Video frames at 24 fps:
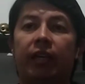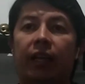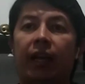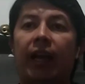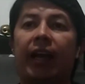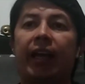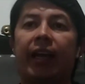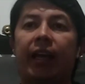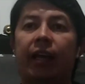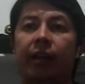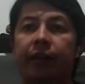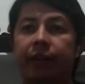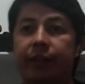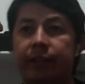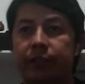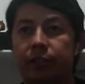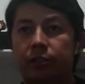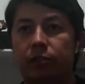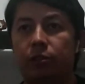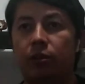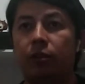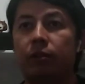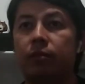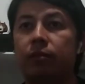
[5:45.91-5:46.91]
Again, it is
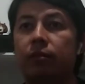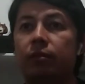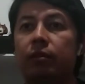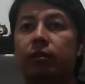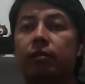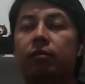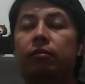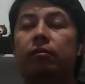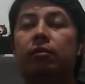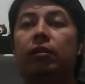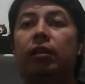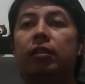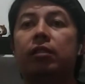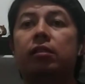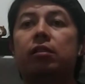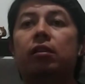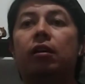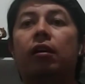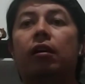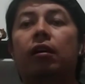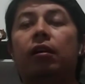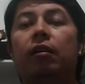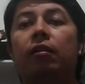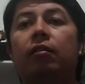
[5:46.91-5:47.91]
not
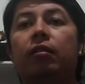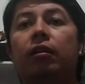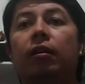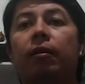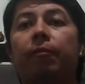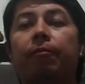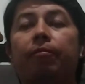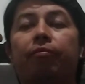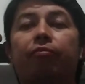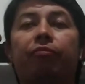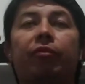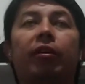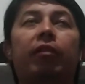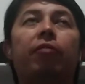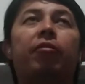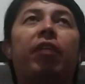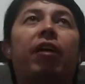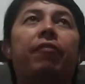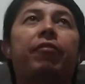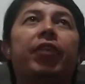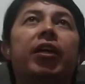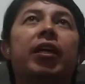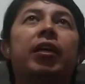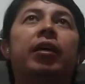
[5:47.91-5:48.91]
necessarily on the
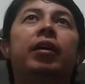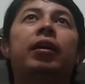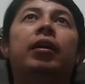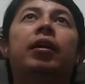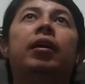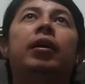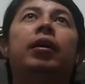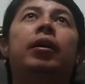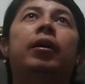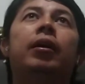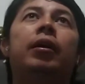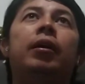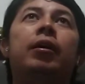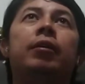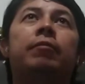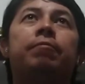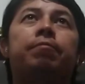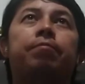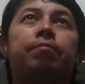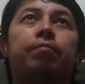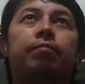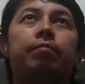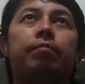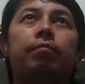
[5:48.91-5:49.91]
graphic,
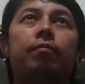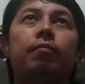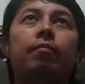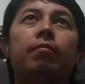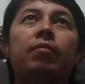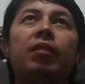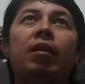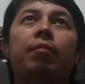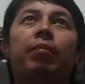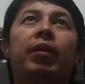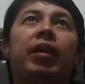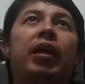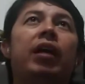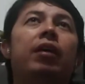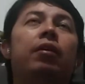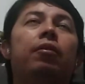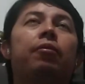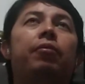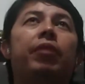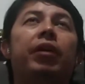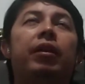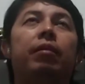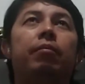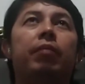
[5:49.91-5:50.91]
but I
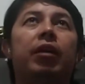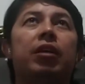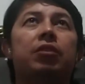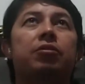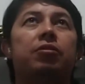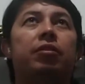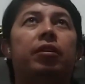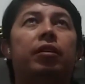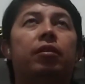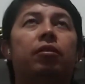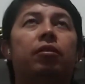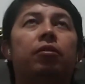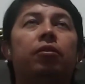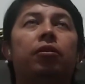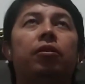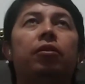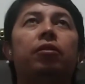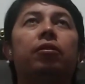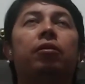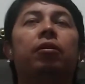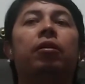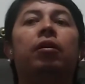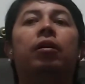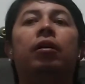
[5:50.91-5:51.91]
already mentioned it to
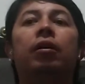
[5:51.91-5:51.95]
you.